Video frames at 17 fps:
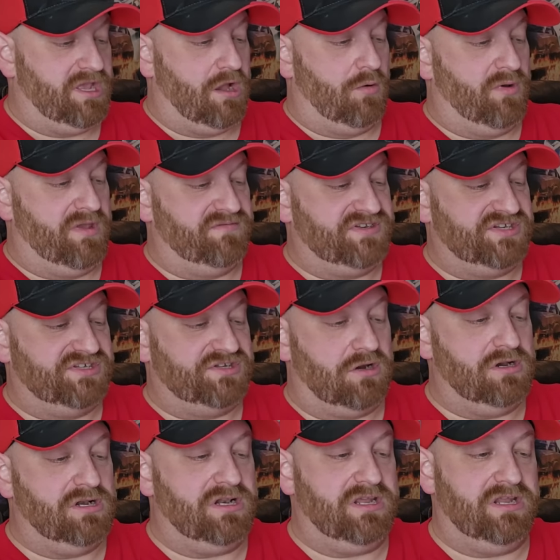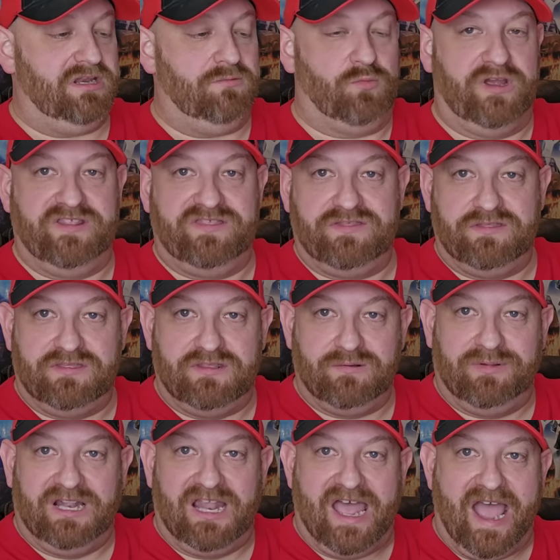we go. We've started it with
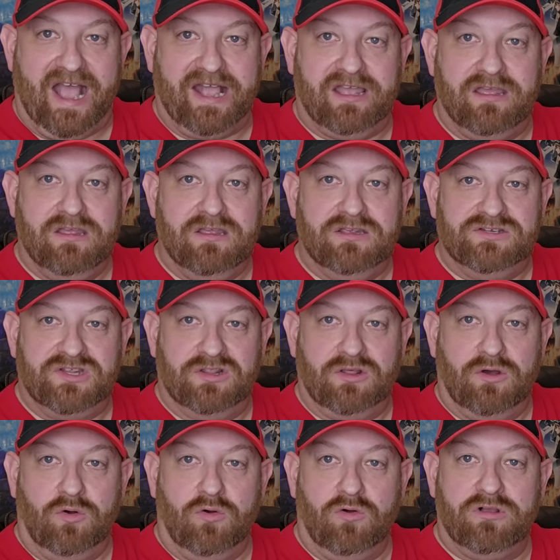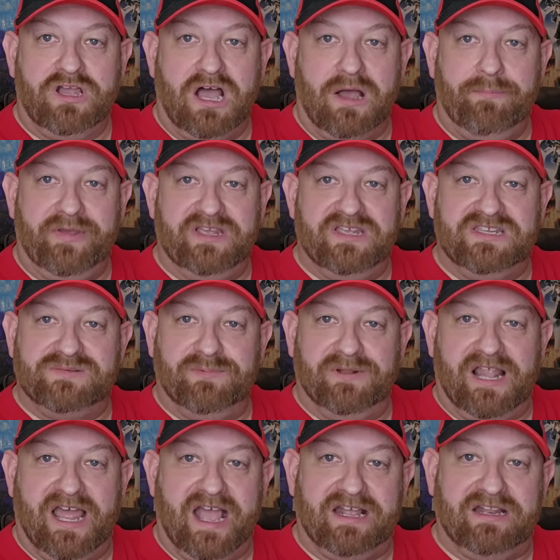the black. So the whole cup is
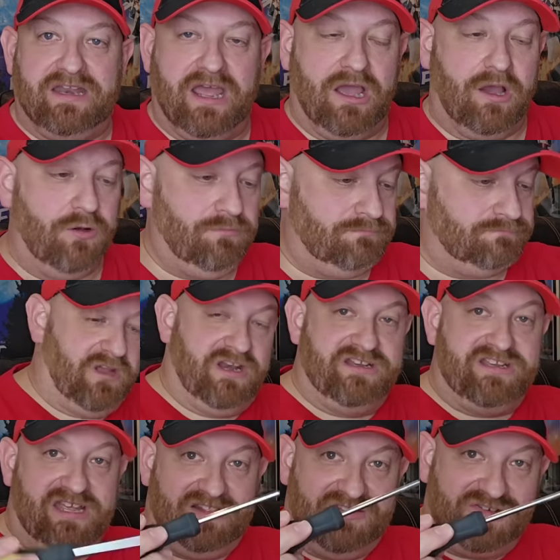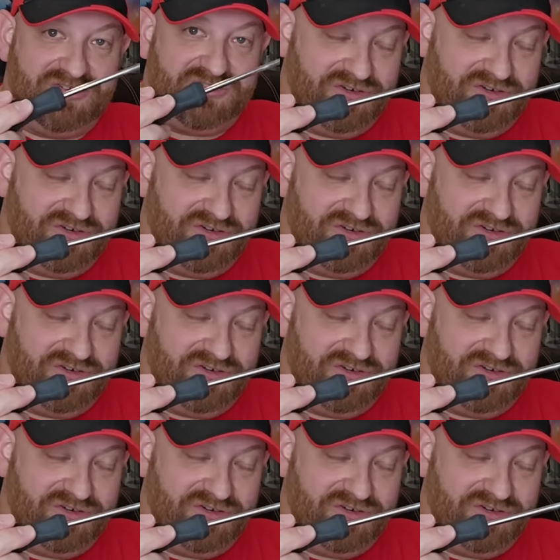black now. We're gonna take the